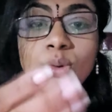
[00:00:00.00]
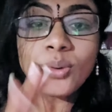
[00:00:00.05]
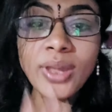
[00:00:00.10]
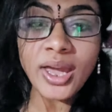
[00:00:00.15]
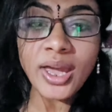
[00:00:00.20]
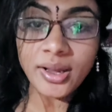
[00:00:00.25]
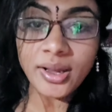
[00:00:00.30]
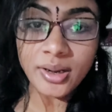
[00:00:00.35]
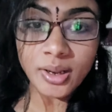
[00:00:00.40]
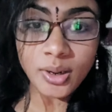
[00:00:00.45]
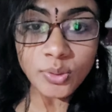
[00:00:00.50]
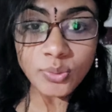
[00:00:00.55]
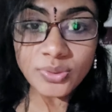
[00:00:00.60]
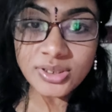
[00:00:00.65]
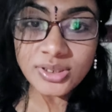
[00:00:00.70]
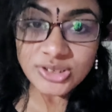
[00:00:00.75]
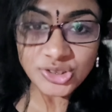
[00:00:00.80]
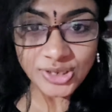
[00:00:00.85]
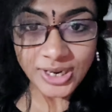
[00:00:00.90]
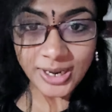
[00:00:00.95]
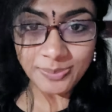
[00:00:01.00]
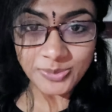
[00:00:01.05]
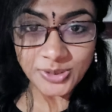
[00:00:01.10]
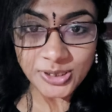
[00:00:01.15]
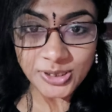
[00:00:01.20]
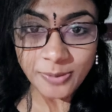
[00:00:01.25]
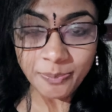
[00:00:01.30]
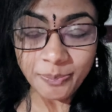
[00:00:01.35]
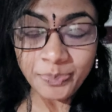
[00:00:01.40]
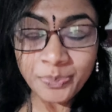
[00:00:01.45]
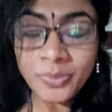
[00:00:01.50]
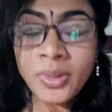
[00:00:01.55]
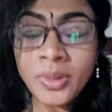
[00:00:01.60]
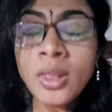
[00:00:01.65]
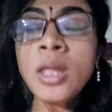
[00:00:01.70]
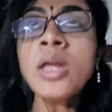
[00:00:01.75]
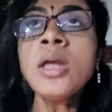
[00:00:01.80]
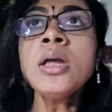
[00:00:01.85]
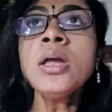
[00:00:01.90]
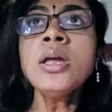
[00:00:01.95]
to carry out this chapter.
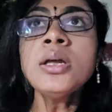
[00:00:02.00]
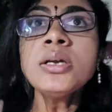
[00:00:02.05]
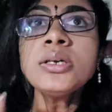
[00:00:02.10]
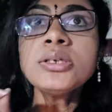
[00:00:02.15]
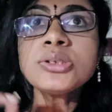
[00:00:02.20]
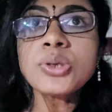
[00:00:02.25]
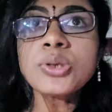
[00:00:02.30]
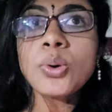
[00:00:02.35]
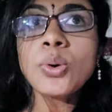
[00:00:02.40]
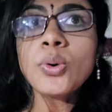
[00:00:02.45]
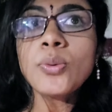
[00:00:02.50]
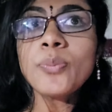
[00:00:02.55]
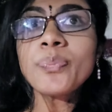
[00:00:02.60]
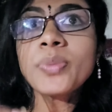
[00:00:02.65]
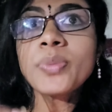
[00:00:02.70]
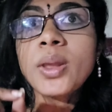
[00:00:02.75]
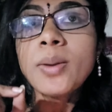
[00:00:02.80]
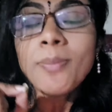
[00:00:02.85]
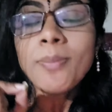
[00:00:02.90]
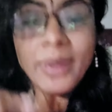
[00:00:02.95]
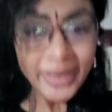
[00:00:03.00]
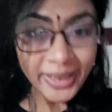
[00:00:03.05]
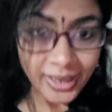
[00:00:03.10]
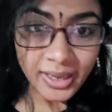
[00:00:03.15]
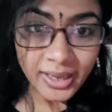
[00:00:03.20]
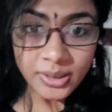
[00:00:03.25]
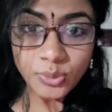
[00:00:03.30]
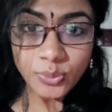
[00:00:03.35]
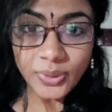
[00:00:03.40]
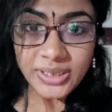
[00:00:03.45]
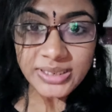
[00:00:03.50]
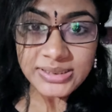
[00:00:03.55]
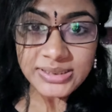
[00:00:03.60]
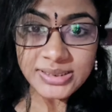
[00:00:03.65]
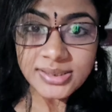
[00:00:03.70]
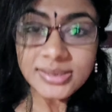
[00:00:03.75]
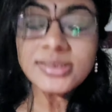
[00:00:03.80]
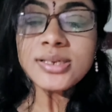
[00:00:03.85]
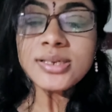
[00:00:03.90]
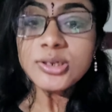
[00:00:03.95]
So my
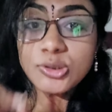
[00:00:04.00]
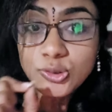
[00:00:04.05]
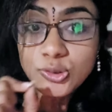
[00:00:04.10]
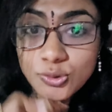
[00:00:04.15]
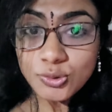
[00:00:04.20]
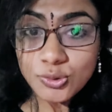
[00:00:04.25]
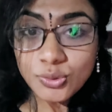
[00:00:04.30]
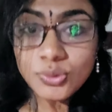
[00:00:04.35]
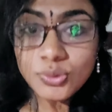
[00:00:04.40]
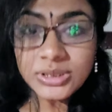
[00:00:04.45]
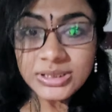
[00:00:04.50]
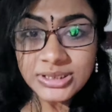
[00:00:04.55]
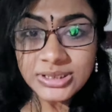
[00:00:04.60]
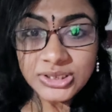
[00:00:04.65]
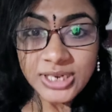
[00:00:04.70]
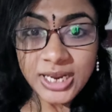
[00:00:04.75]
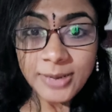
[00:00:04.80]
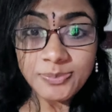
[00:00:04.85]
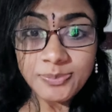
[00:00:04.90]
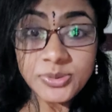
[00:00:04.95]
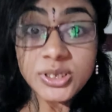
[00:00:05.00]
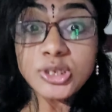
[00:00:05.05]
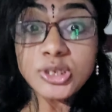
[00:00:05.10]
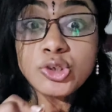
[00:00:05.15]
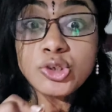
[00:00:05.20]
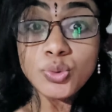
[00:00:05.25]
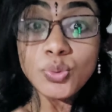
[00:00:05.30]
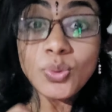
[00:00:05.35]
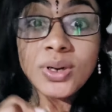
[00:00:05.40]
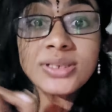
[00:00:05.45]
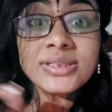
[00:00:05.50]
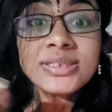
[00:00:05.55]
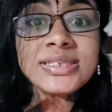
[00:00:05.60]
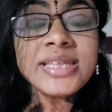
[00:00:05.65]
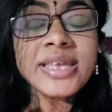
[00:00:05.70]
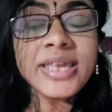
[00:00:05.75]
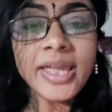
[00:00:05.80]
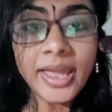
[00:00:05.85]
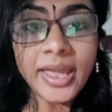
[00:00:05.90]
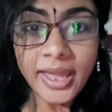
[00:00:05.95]
advice is to do this chapter
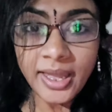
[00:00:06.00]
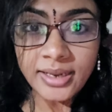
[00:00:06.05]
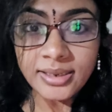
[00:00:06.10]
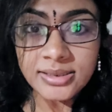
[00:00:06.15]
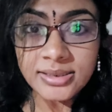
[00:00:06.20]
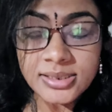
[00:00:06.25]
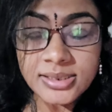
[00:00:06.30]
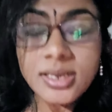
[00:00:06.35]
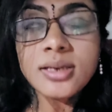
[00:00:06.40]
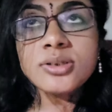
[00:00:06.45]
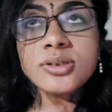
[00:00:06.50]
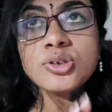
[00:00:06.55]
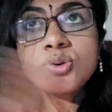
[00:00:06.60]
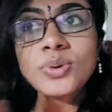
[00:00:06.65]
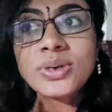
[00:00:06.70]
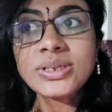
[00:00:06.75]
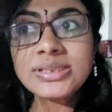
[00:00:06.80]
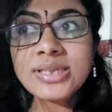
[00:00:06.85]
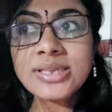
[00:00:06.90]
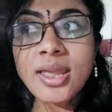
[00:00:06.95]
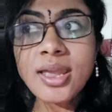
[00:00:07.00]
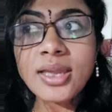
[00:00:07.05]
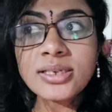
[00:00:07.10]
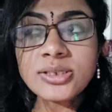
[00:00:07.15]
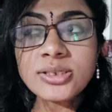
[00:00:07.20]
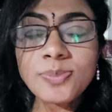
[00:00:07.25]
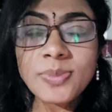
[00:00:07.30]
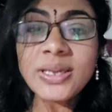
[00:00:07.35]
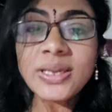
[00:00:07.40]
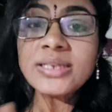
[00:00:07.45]
towards the end. Towards the end